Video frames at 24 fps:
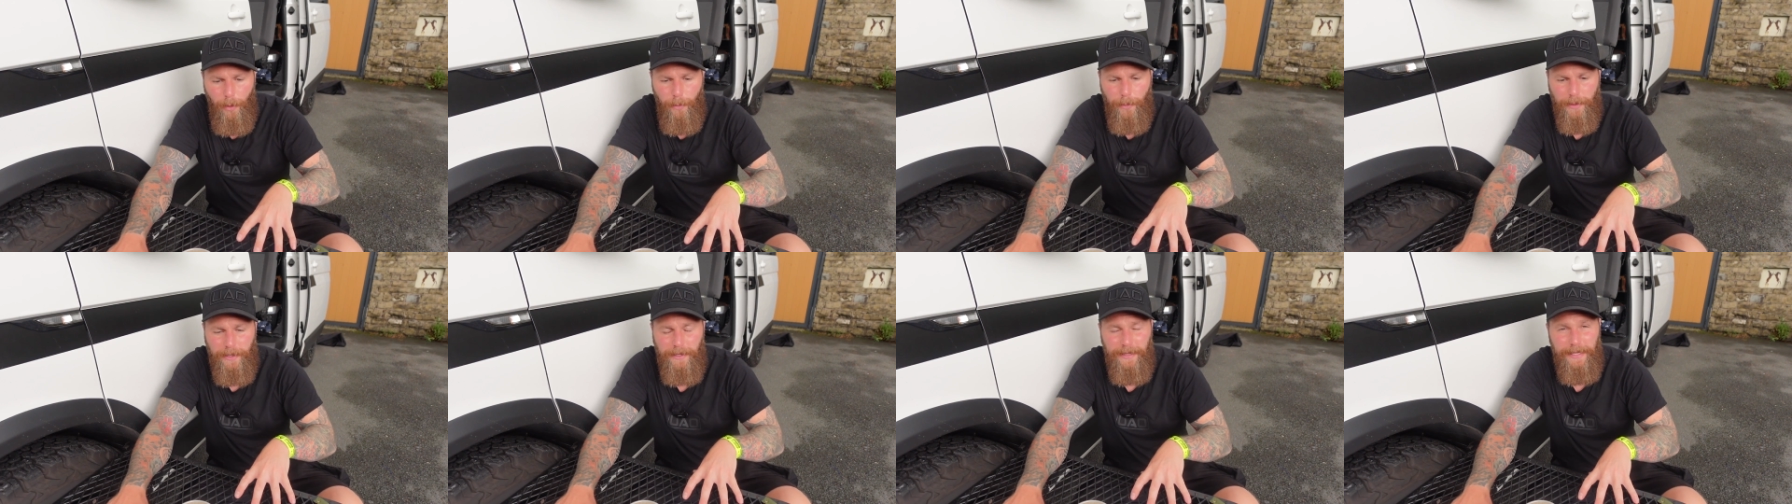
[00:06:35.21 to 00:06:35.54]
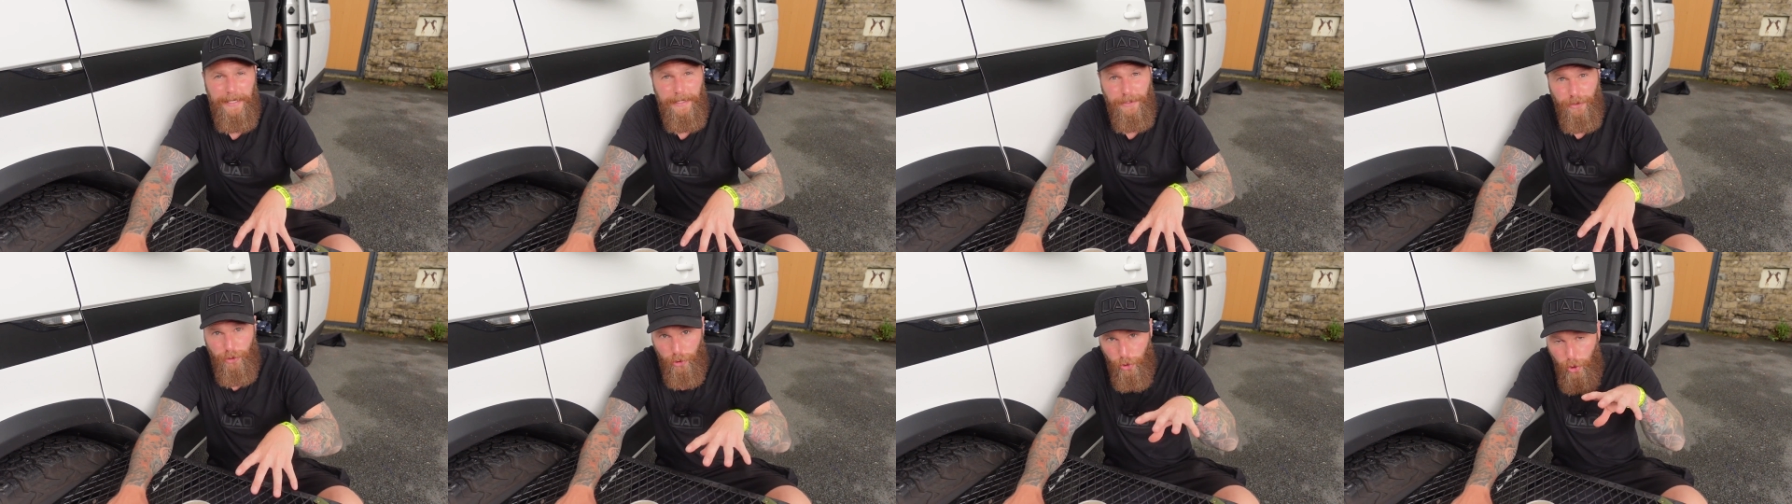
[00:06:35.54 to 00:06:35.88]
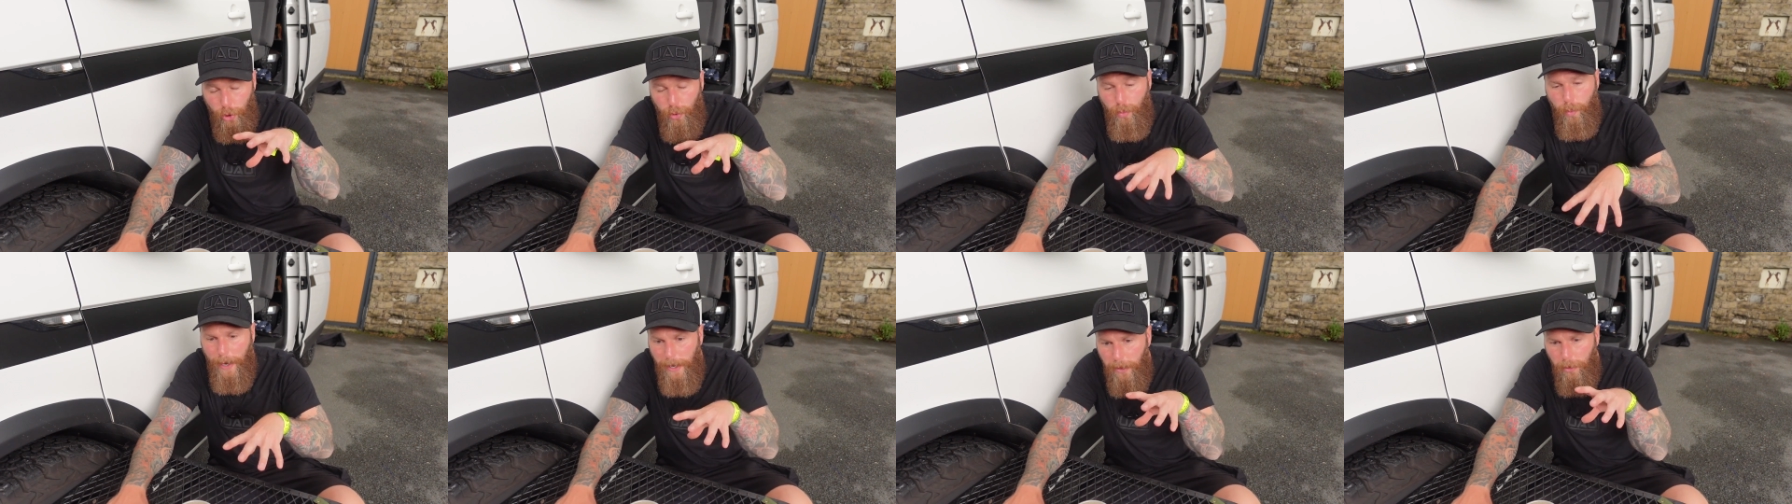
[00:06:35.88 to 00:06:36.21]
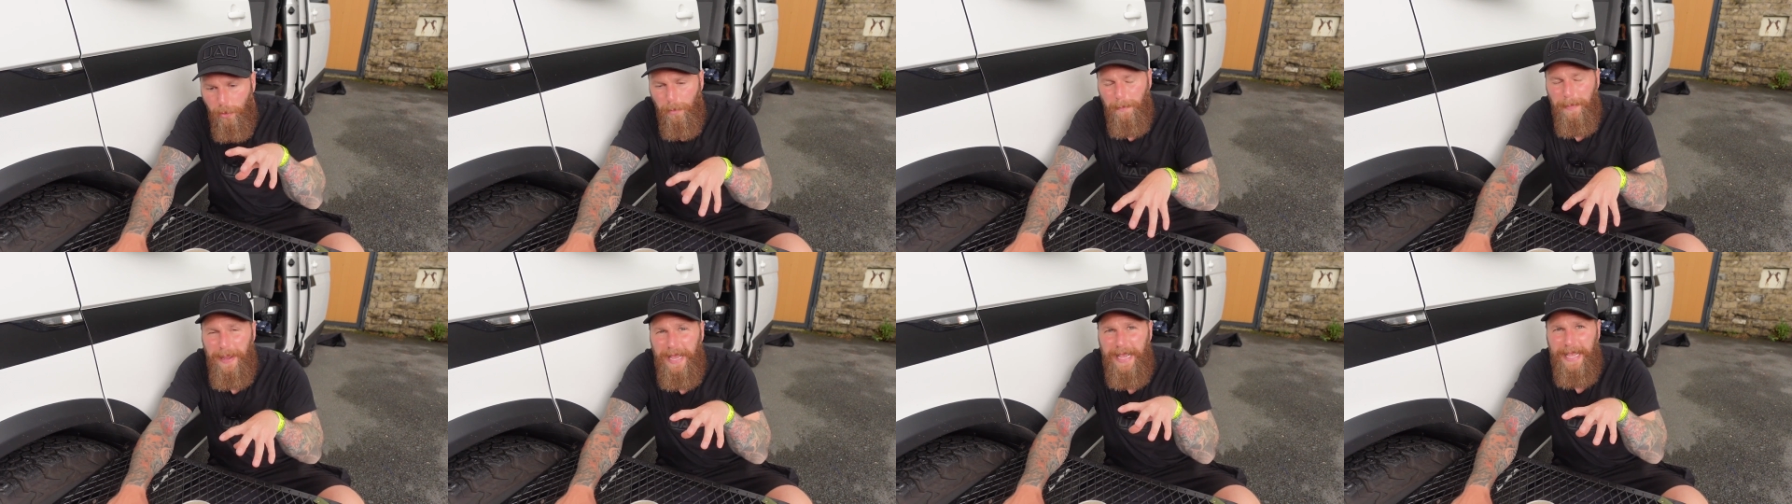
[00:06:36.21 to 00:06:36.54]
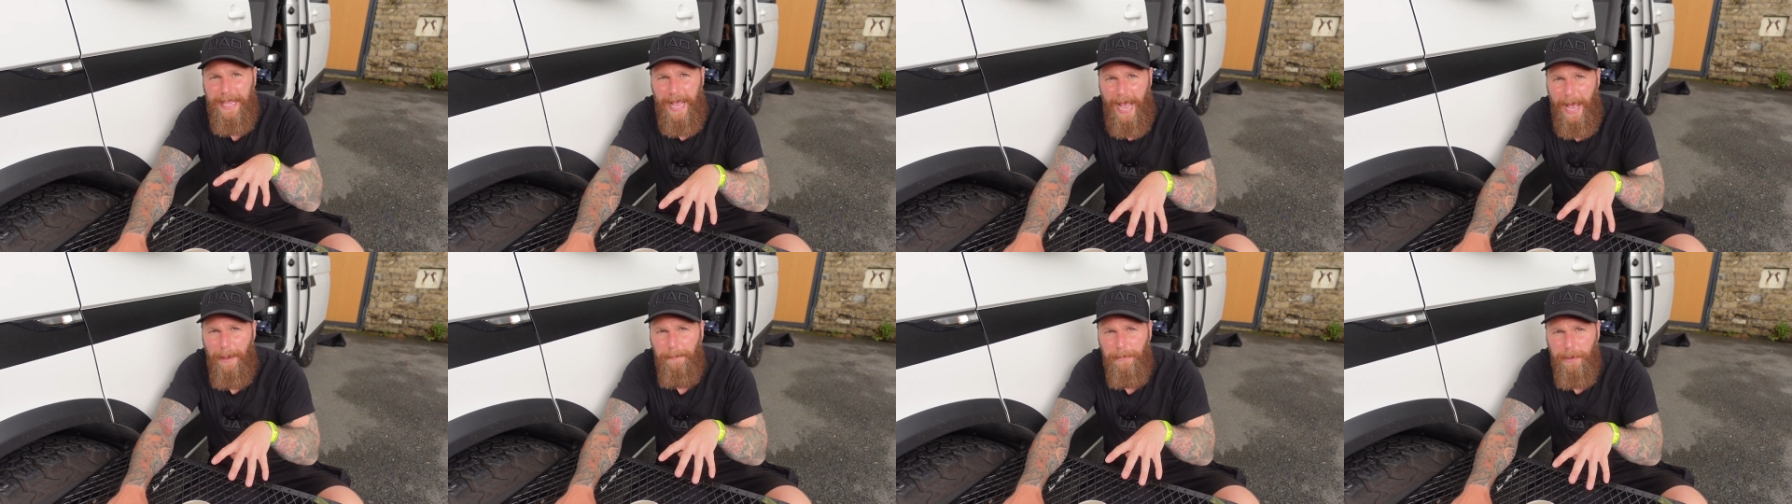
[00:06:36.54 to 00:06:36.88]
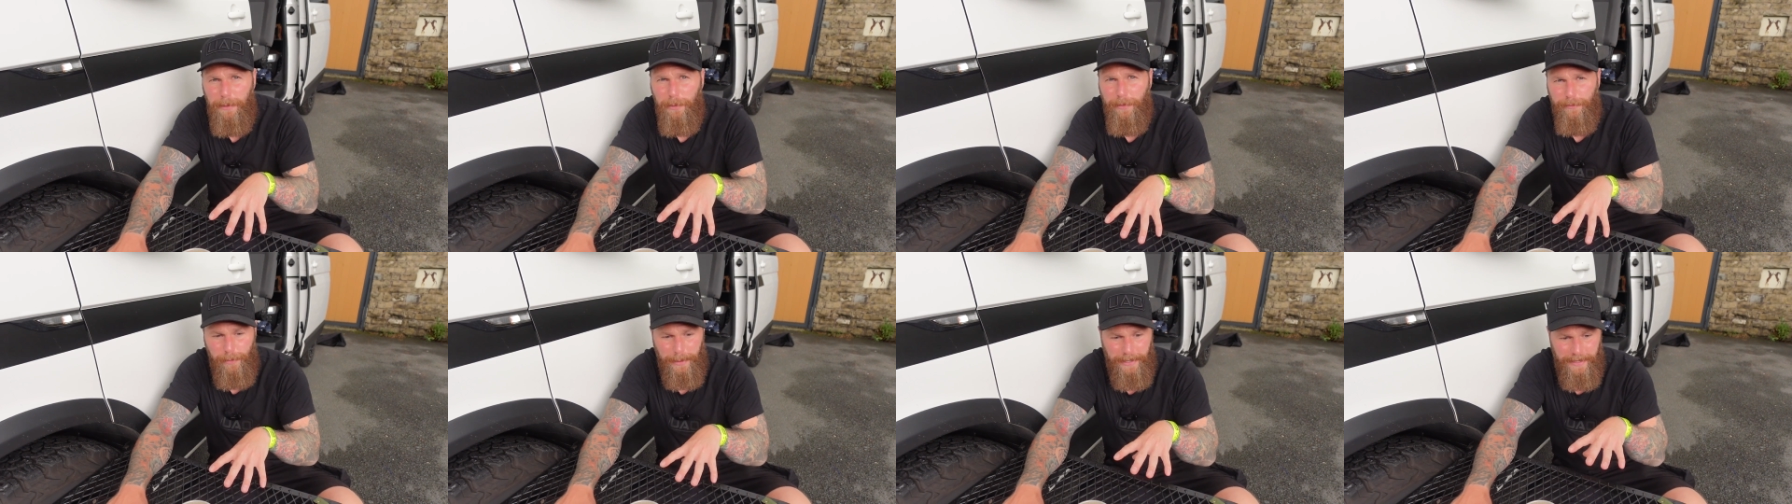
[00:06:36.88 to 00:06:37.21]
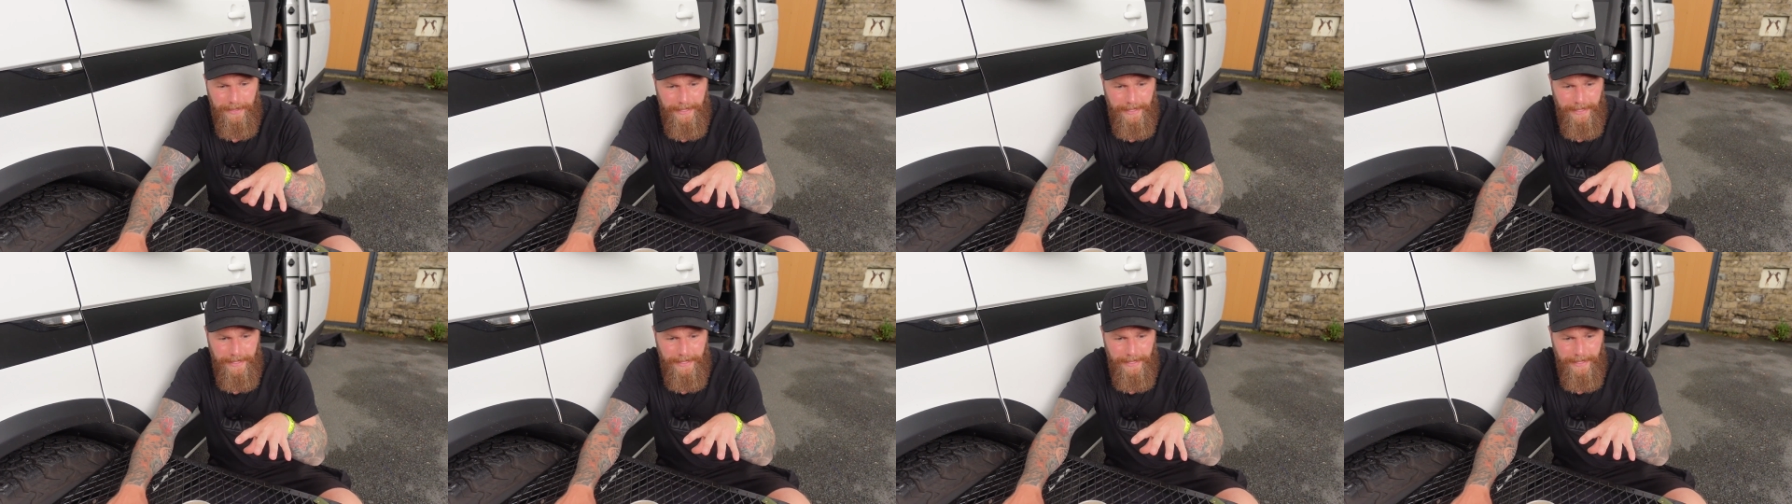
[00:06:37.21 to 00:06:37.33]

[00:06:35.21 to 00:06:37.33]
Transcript: one of these. You will be happy with one of